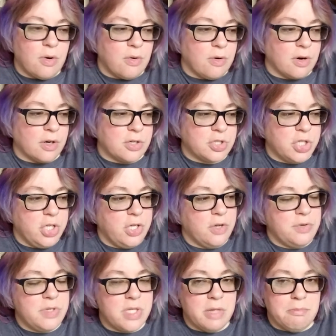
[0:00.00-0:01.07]
or she
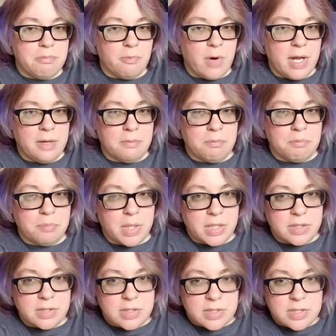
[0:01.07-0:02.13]
knows the right
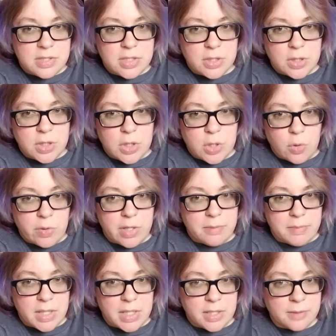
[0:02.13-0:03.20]
buttons to annoy
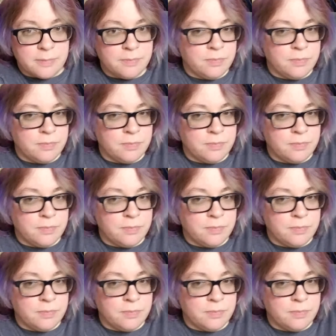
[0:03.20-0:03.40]
me.